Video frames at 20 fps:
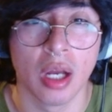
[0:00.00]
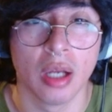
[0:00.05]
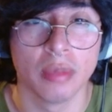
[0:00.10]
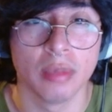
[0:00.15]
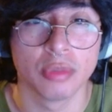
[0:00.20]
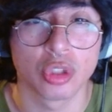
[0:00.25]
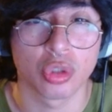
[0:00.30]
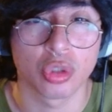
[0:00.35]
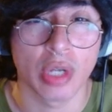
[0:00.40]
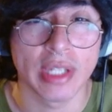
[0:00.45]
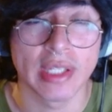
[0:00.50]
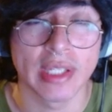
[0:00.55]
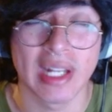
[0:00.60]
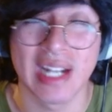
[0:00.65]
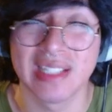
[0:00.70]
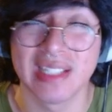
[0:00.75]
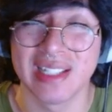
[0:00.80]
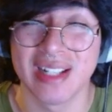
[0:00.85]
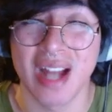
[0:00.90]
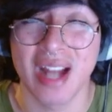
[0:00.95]
trait that
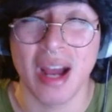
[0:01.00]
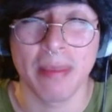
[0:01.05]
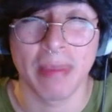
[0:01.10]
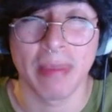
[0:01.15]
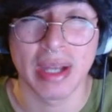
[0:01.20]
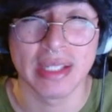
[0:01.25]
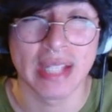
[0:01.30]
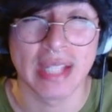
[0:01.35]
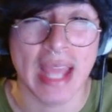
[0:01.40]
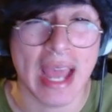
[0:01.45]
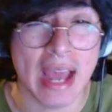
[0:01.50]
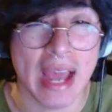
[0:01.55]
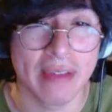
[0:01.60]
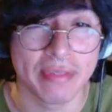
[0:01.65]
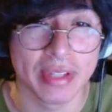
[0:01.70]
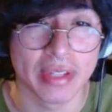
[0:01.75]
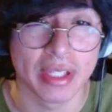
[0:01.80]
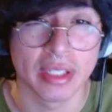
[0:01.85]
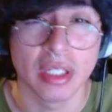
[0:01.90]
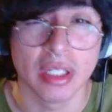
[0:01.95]
I did not mind
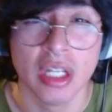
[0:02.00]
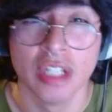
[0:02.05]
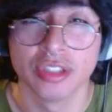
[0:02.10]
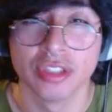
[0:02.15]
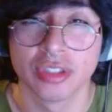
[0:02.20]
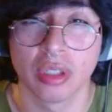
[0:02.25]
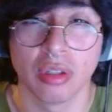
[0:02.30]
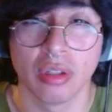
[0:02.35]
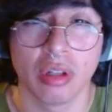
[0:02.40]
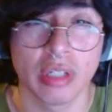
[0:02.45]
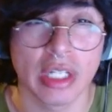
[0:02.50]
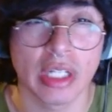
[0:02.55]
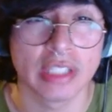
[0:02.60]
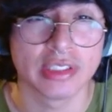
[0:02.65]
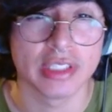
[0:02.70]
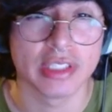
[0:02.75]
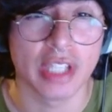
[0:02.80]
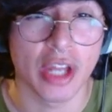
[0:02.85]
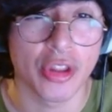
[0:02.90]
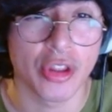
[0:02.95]
having, so long as
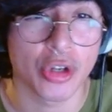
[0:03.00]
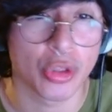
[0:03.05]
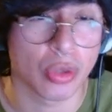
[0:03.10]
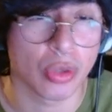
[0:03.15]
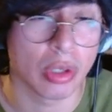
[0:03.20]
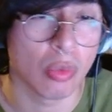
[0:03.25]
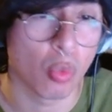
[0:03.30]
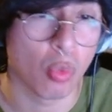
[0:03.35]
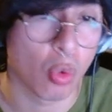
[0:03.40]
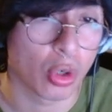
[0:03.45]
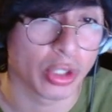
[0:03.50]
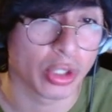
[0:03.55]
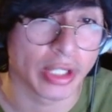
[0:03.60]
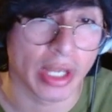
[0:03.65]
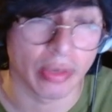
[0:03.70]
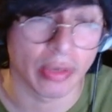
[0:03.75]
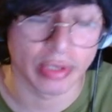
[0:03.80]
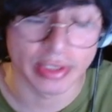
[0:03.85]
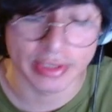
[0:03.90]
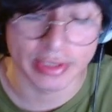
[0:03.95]
the other 3 were
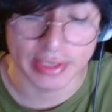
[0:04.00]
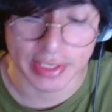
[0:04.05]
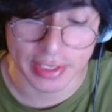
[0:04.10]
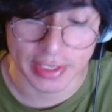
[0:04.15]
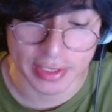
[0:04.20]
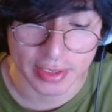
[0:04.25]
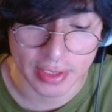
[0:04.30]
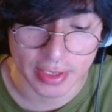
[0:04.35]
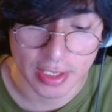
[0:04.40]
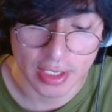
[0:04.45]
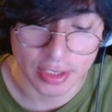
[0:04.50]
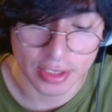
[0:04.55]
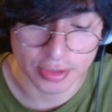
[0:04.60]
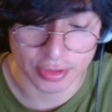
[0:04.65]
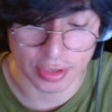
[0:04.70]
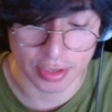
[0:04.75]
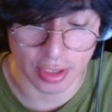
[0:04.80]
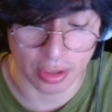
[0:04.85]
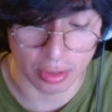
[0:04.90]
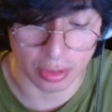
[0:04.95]
guaranteed.
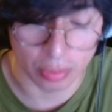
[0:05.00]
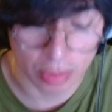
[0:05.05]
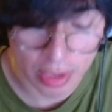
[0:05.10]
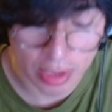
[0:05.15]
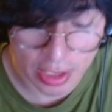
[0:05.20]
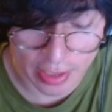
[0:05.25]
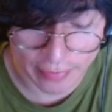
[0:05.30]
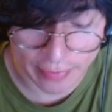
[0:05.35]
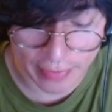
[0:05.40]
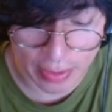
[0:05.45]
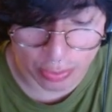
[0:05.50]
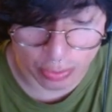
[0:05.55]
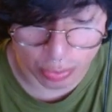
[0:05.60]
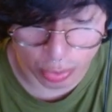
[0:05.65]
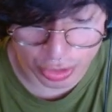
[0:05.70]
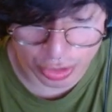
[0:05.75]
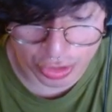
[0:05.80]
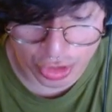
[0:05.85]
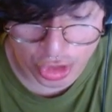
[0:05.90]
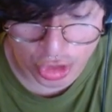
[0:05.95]
So if I
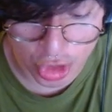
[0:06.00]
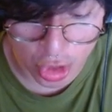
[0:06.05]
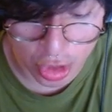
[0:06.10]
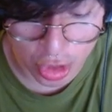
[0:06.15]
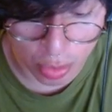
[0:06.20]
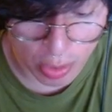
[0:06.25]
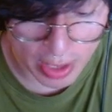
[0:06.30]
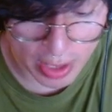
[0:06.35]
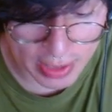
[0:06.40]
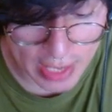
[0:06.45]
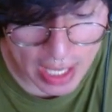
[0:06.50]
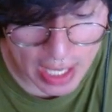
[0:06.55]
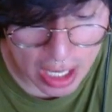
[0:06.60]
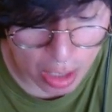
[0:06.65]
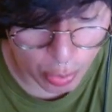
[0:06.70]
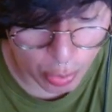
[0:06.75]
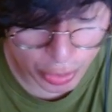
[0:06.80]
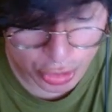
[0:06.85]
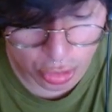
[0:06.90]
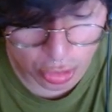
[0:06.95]
were to show you right
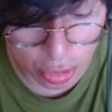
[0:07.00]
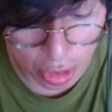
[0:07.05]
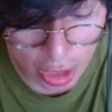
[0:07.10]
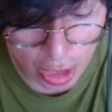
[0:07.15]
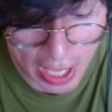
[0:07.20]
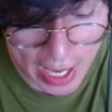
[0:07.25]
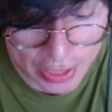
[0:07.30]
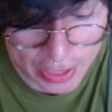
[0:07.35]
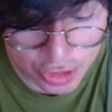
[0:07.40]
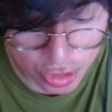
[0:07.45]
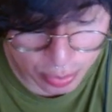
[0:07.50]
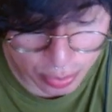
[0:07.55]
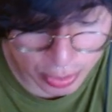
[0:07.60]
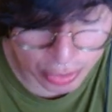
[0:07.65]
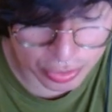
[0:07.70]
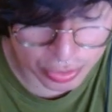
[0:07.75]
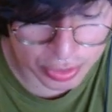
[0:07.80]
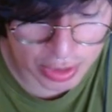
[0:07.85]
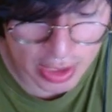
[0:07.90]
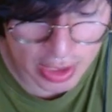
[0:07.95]
now, when you go to
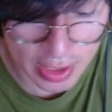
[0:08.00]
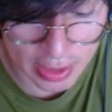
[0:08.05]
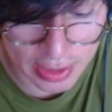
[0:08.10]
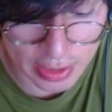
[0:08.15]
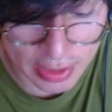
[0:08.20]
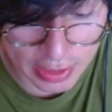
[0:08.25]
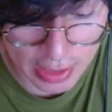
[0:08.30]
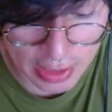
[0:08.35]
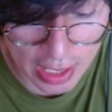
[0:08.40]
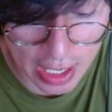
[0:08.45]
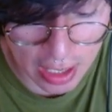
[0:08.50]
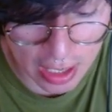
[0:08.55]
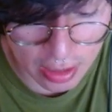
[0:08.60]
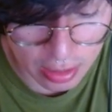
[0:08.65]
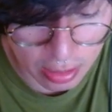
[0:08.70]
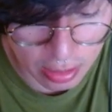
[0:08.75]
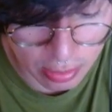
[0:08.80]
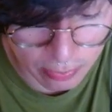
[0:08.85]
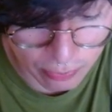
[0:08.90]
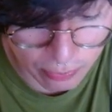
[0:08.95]
attributes, he got
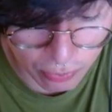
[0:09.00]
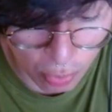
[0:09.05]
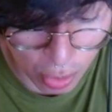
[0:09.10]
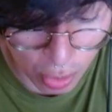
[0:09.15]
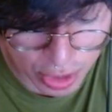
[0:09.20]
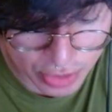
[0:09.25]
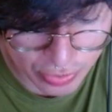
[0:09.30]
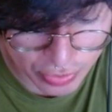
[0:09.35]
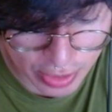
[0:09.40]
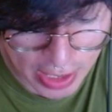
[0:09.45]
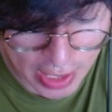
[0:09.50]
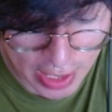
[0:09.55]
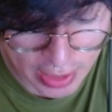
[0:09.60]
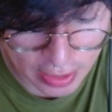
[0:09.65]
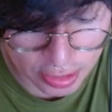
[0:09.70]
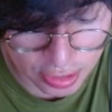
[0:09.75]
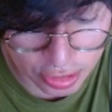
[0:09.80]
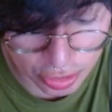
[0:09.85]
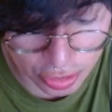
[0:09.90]
Forge Fanatic, so